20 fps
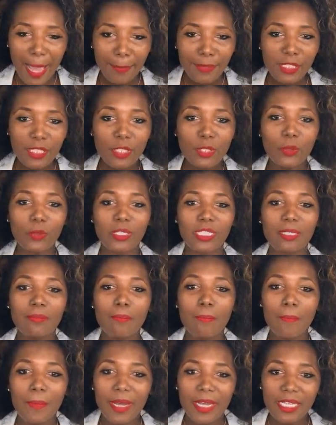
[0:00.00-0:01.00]
absolutely
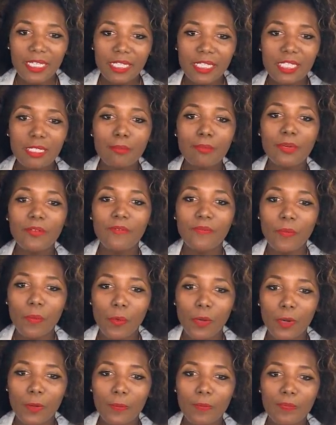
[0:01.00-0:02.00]
must
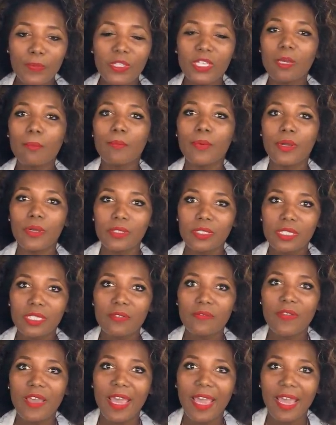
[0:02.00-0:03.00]
perform the
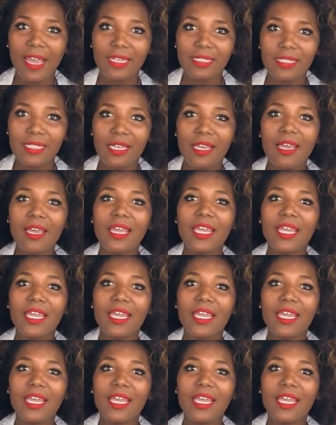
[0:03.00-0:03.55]
compulsive act